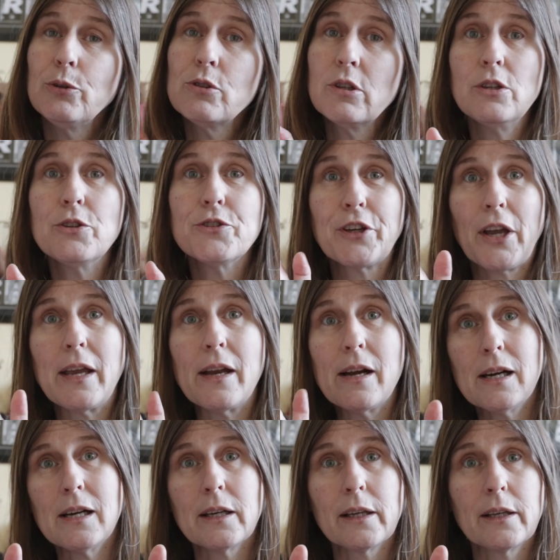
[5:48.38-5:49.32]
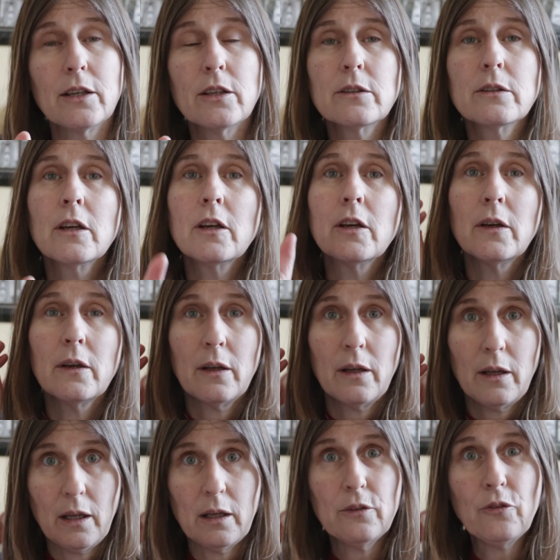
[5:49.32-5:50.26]
DJI,
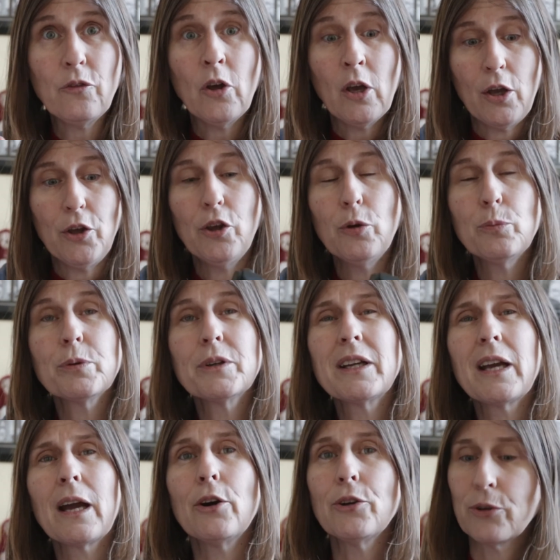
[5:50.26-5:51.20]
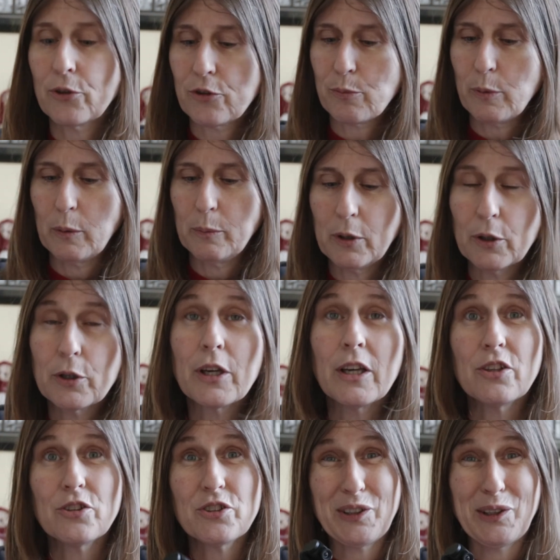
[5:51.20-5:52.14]
if you bring out an Osmo
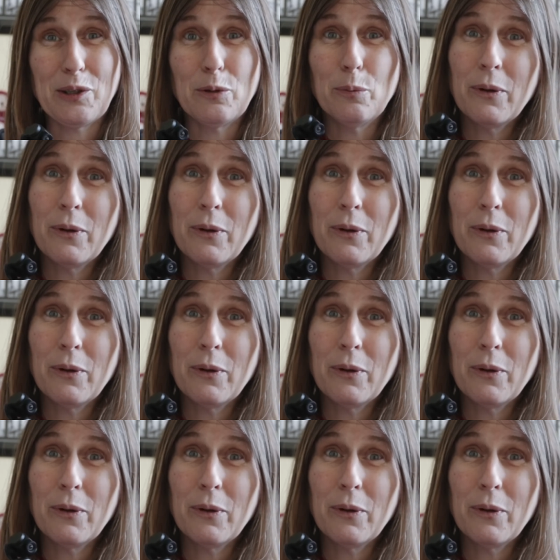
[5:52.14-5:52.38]
Pocket 2,